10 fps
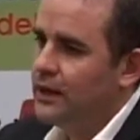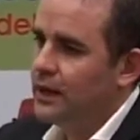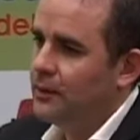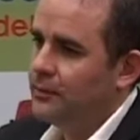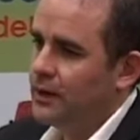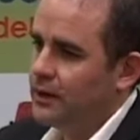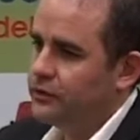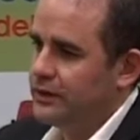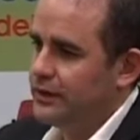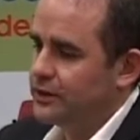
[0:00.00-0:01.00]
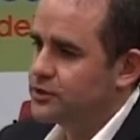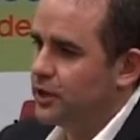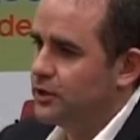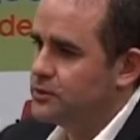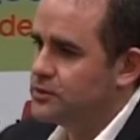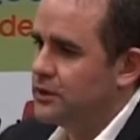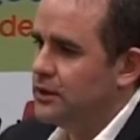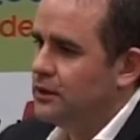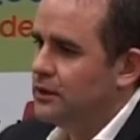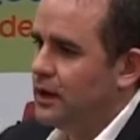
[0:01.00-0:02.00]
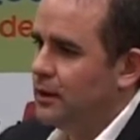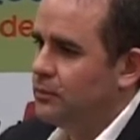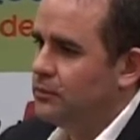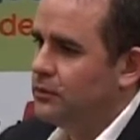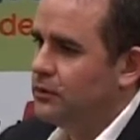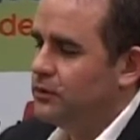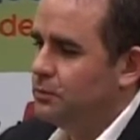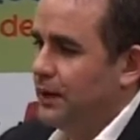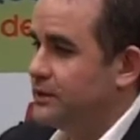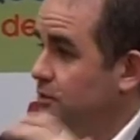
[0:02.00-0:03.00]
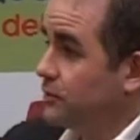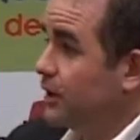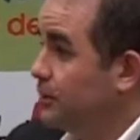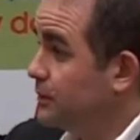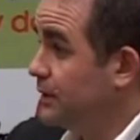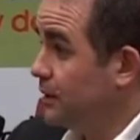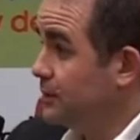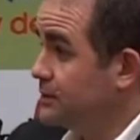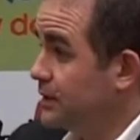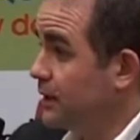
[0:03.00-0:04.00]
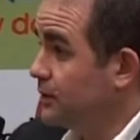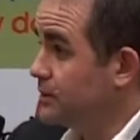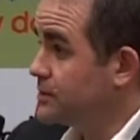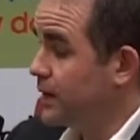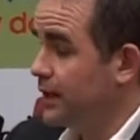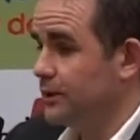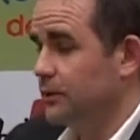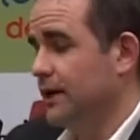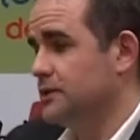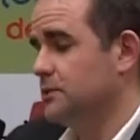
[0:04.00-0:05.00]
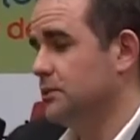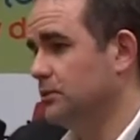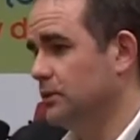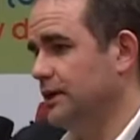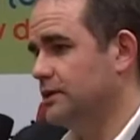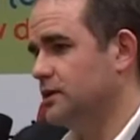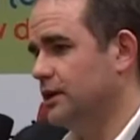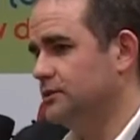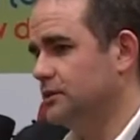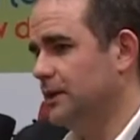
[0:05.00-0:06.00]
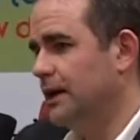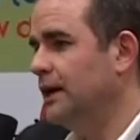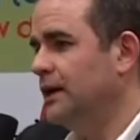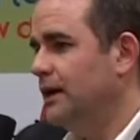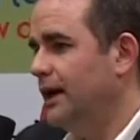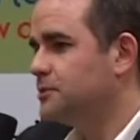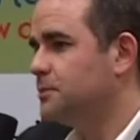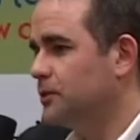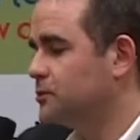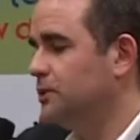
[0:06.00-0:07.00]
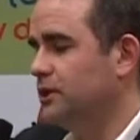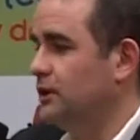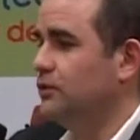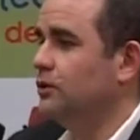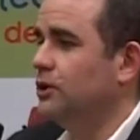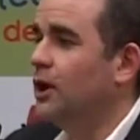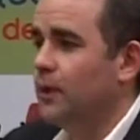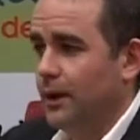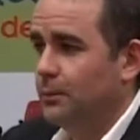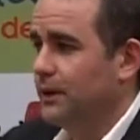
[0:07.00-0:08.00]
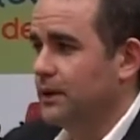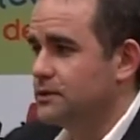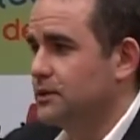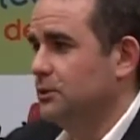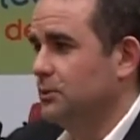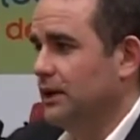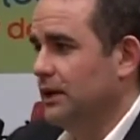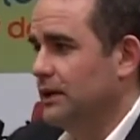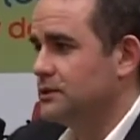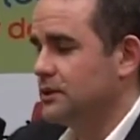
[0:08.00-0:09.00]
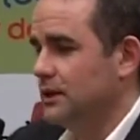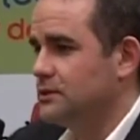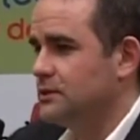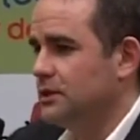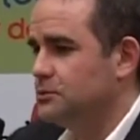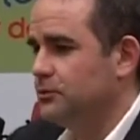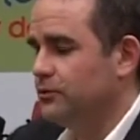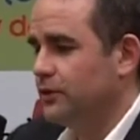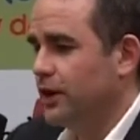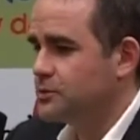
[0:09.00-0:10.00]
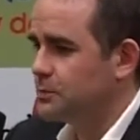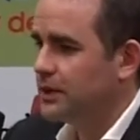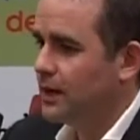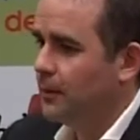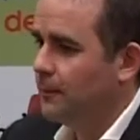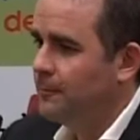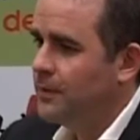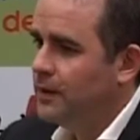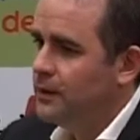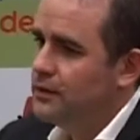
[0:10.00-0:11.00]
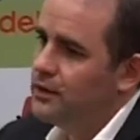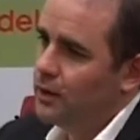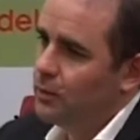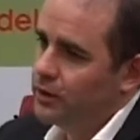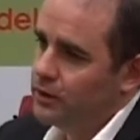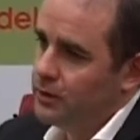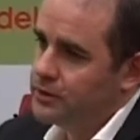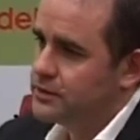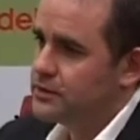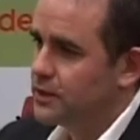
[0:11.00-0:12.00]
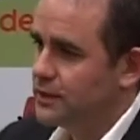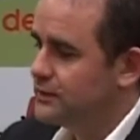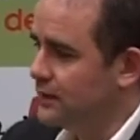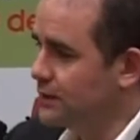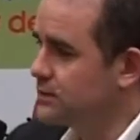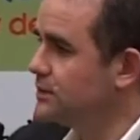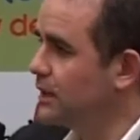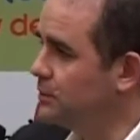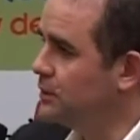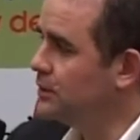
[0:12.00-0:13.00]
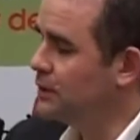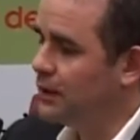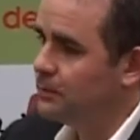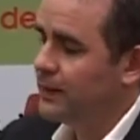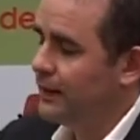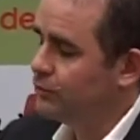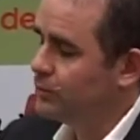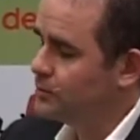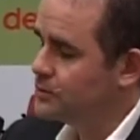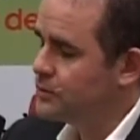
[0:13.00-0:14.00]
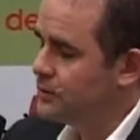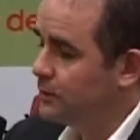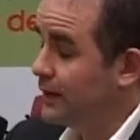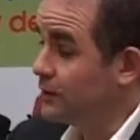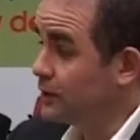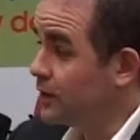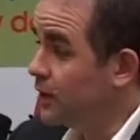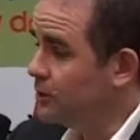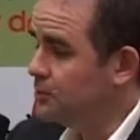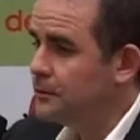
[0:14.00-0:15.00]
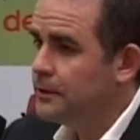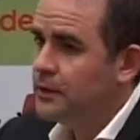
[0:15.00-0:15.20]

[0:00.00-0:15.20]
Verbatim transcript: And I think that shows the best of the company coming together at scale, and that's something we're really excited about. Xbox, we don't even know how big it's going to be. It's fast become, you know, one of the most exciting entertainment platforms around the globe.